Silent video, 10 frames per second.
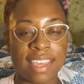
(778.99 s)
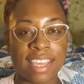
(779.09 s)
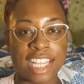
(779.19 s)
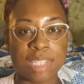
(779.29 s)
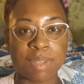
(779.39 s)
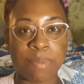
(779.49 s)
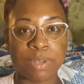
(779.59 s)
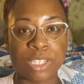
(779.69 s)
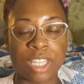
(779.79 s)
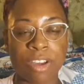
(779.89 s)
He gets me up
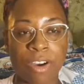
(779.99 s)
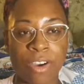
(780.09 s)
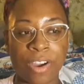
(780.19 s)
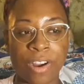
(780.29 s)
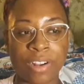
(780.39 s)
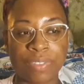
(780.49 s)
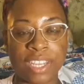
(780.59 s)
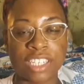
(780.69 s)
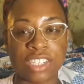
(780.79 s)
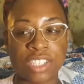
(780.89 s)
into the car,
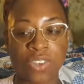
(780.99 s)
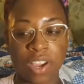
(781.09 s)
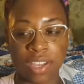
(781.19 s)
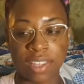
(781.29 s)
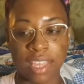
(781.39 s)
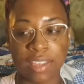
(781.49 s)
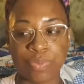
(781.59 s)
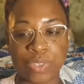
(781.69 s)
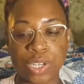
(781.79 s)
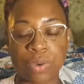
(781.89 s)
like into the truck, like
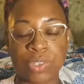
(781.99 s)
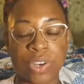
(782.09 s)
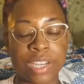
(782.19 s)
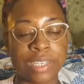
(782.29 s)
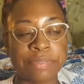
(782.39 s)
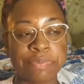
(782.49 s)
the tow truck.